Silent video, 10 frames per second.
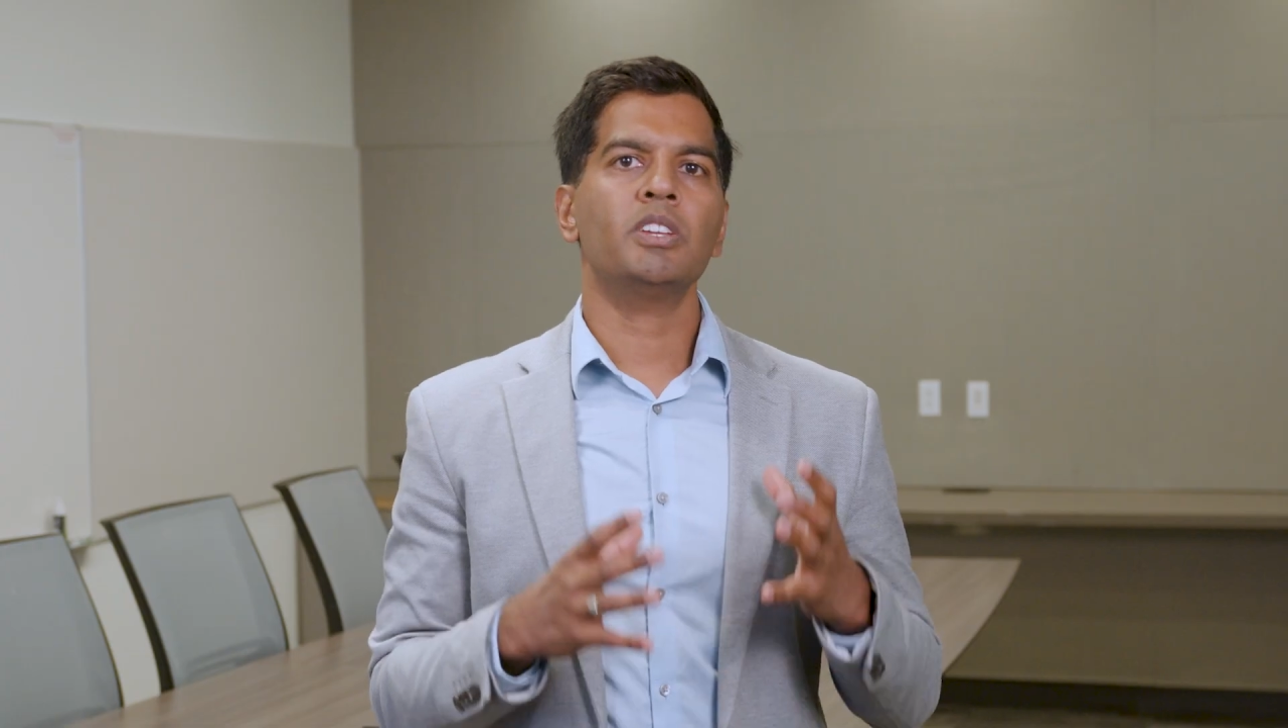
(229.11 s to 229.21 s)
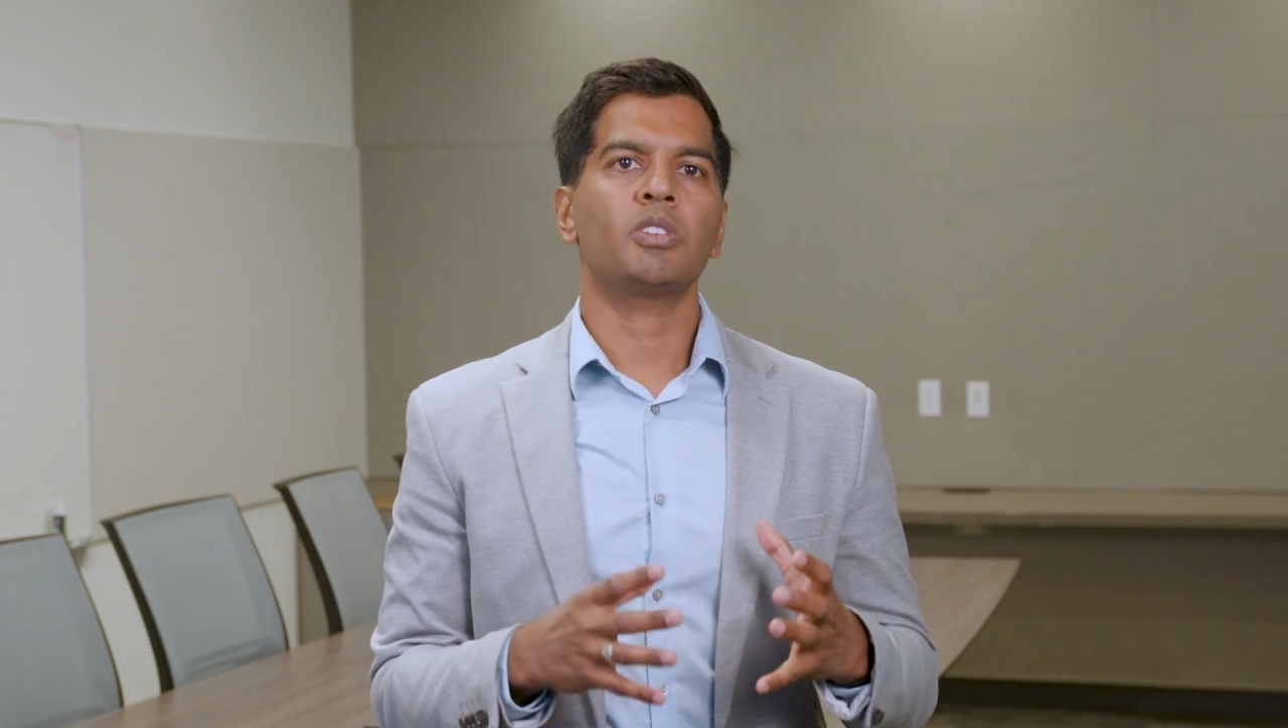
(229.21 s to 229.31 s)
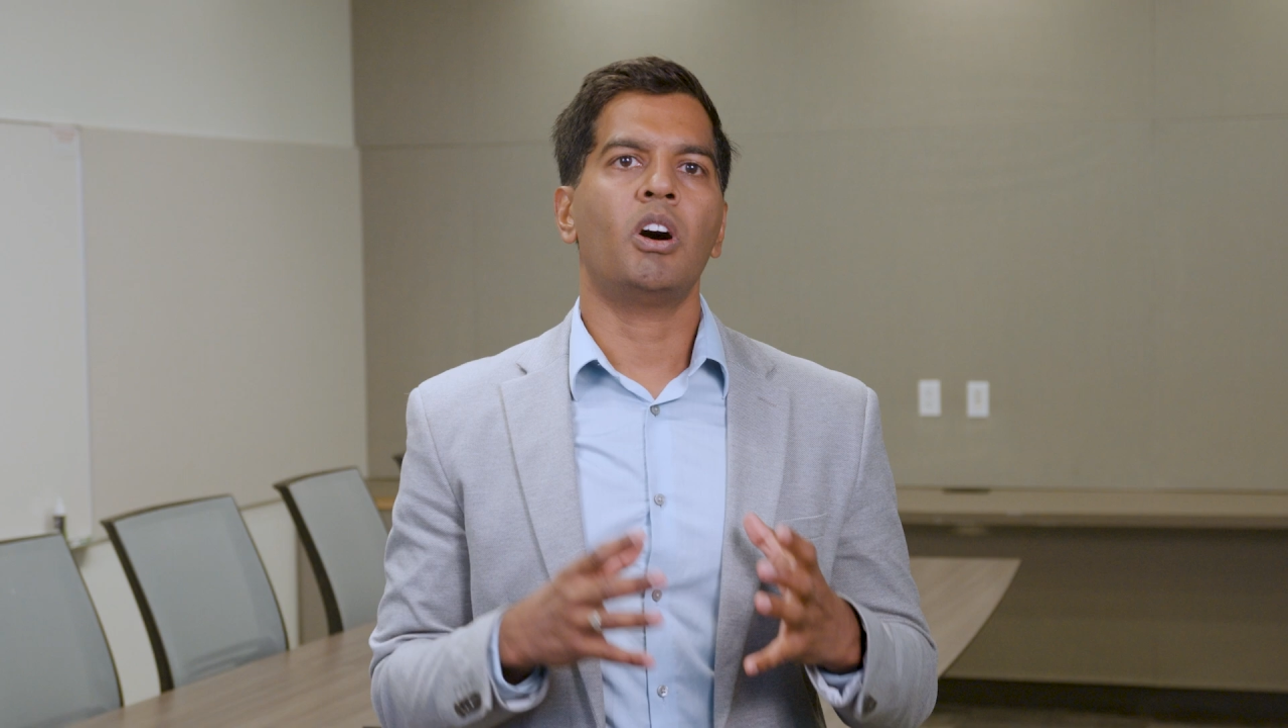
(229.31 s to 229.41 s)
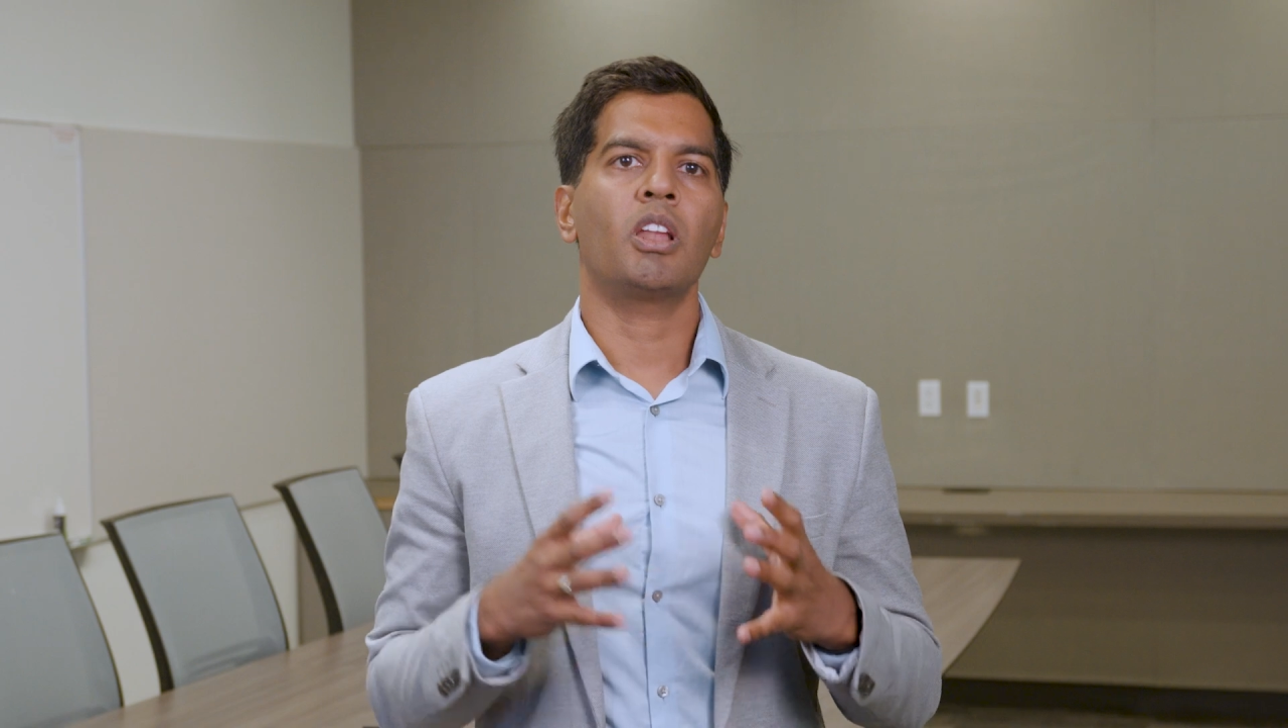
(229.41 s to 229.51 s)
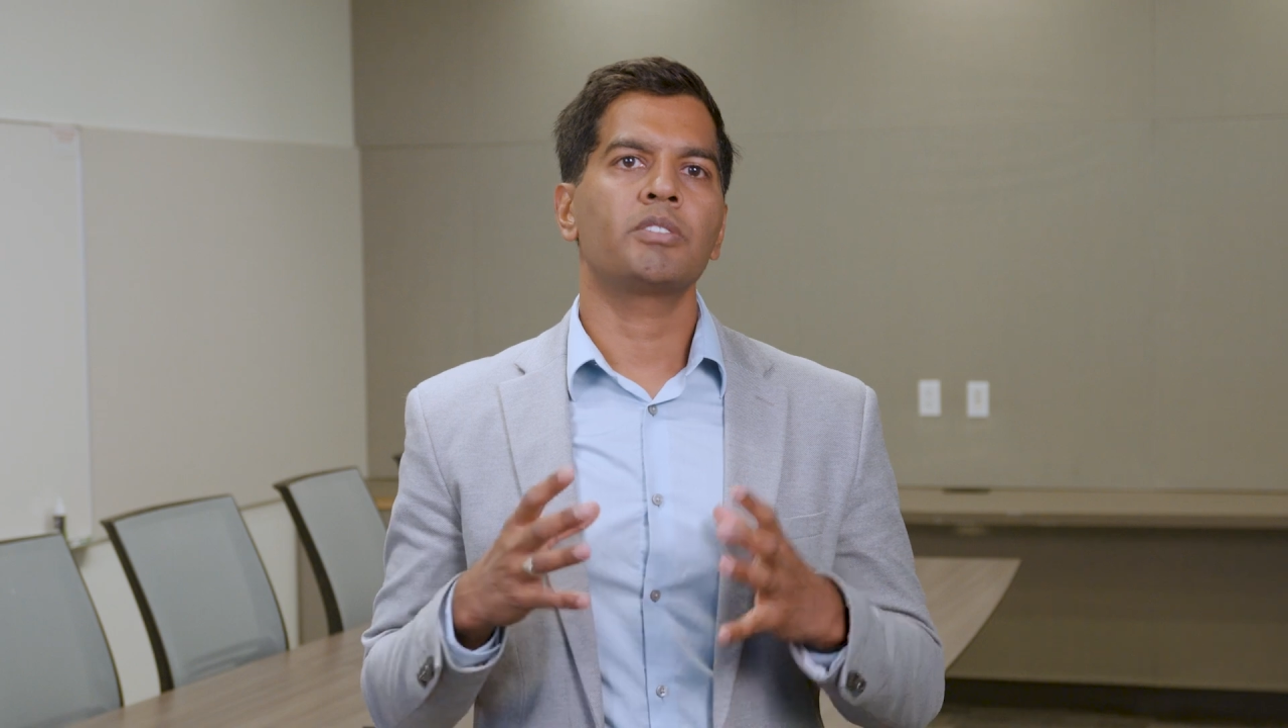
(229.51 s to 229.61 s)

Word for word: does all